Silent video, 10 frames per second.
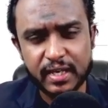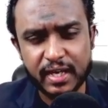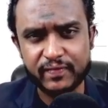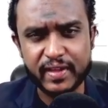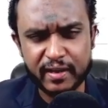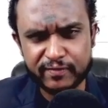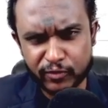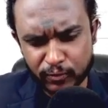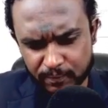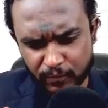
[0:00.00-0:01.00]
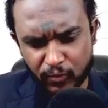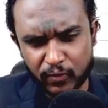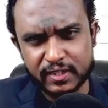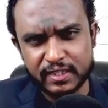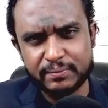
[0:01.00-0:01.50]
and therefore all
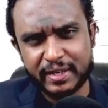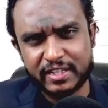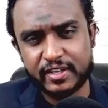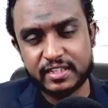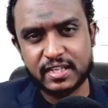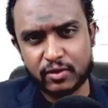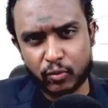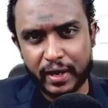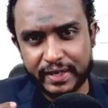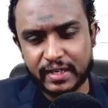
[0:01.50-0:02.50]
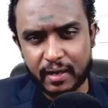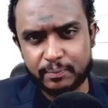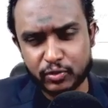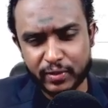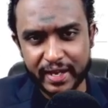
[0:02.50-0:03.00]
the metrics are quite up
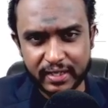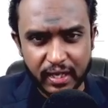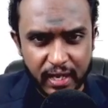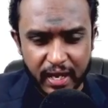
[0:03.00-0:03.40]
to date